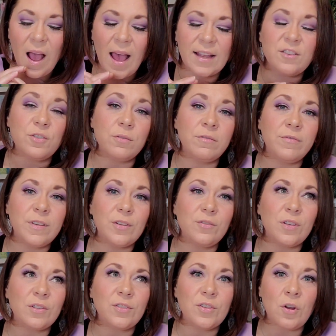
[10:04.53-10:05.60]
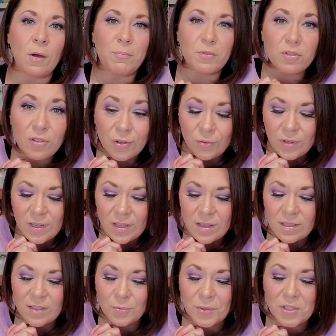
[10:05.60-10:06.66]
I do feel there's an opportunity
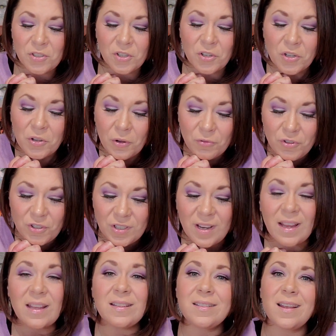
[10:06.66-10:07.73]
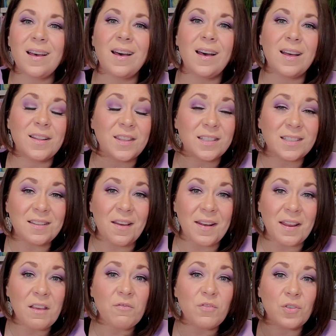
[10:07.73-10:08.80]
this week to negotiate the
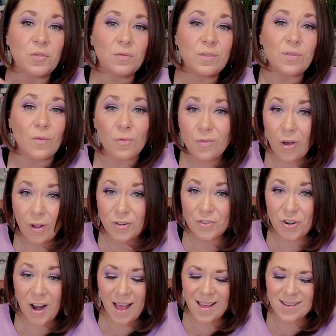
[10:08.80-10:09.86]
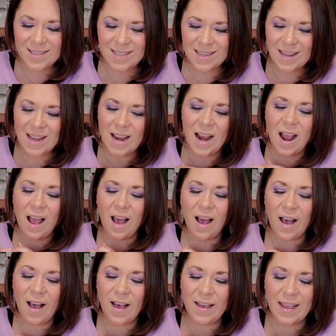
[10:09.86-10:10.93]
signing of a new soul contract.
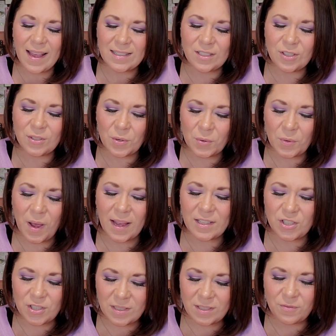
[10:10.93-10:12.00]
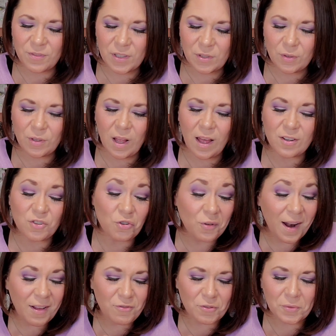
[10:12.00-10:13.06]
And so I just feel
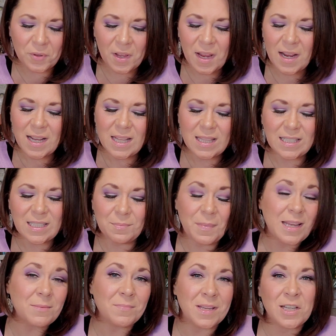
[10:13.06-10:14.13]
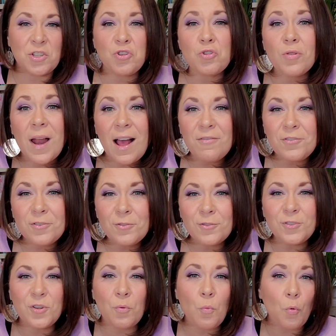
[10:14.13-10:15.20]
travel. This might mean
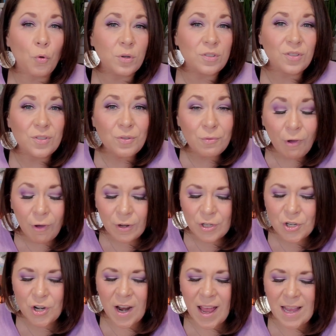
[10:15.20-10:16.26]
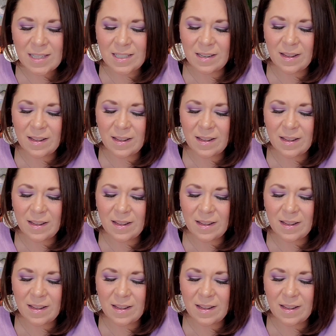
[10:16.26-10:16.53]
travel towards a new contract.